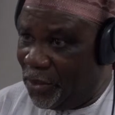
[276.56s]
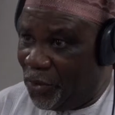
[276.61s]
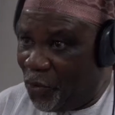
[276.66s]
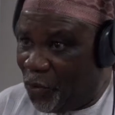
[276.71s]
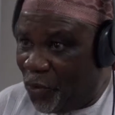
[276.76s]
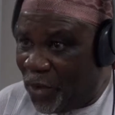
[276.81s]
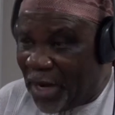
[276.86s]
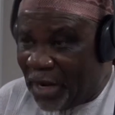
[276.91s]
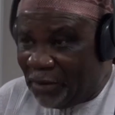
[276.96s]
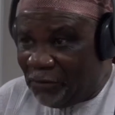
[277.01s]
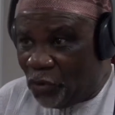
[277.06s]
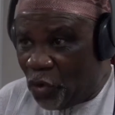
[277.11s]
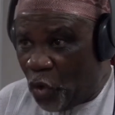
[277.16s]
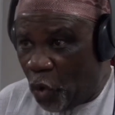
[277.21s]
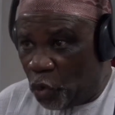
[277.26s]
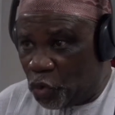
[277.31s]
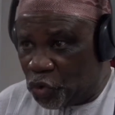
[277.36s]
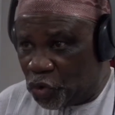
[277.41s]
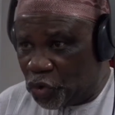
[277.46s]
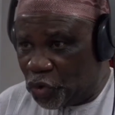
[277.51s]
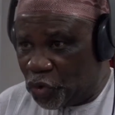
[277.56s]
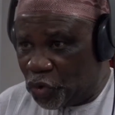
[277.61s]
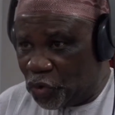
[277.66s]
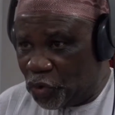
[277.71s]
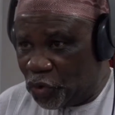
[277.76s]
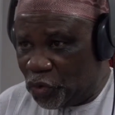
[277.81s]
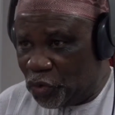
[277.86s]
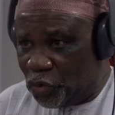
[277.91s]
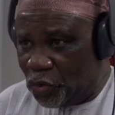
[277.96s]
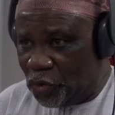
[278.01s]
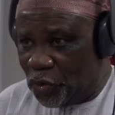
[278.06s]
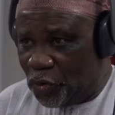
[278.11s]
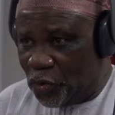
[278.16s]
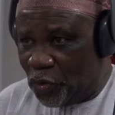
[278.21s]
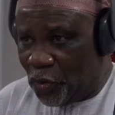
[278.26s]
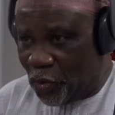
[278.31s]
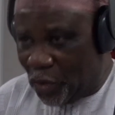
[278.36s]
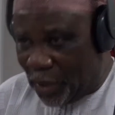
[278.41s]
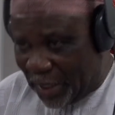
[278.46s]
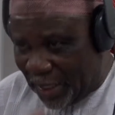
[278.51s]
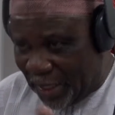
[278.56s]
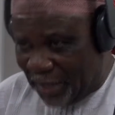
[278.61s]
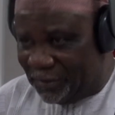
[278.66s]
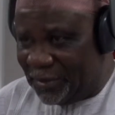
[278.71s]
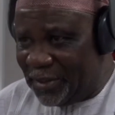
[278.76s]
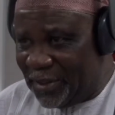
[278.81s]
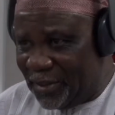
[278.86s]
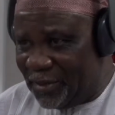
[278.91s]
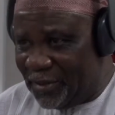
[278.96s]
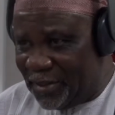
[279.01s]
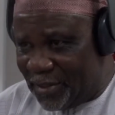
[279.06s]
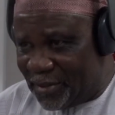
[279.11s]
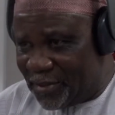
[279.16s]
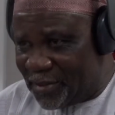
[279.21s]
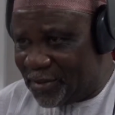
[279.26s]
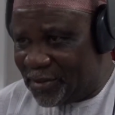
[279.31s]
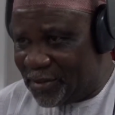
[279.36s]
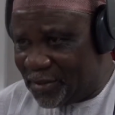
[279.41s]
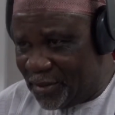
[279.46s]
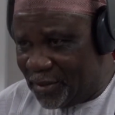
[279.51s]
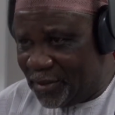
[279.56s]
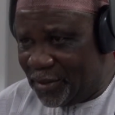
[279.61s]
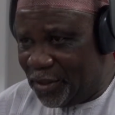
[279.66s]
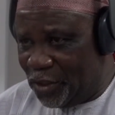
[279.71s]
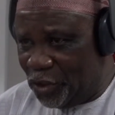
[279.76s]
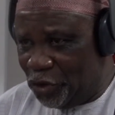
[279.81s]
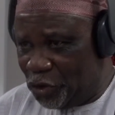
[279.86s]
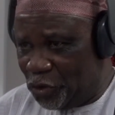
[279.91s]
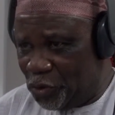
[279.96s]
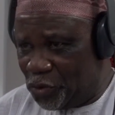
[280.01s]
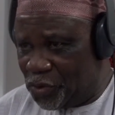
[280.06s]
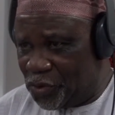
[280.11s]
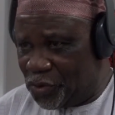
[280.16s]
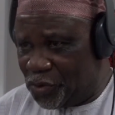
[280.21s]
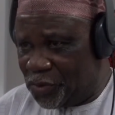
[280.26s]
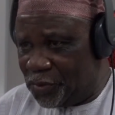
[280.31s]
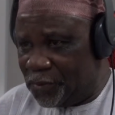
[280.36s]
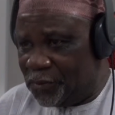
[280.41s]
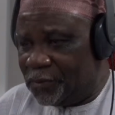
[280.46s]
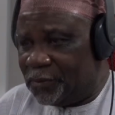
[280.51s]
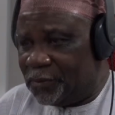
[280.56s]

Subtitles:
We have laws governing these issues.